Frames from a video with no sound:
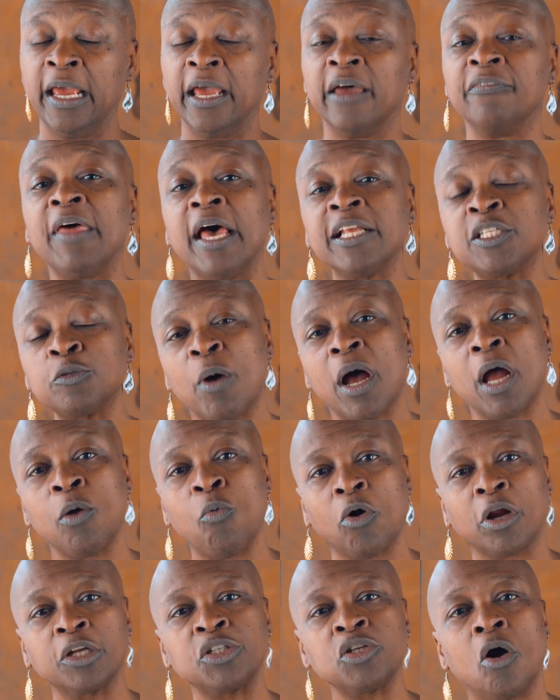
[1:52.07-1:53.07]
And that's why I
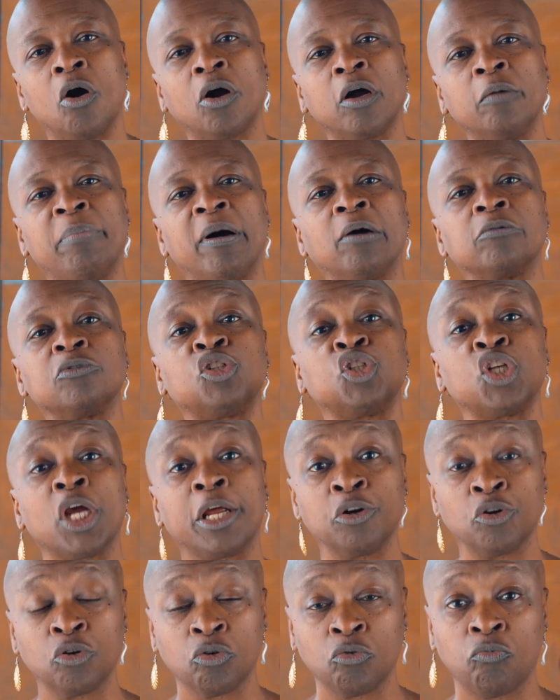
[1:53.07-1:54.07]
want to talk about gender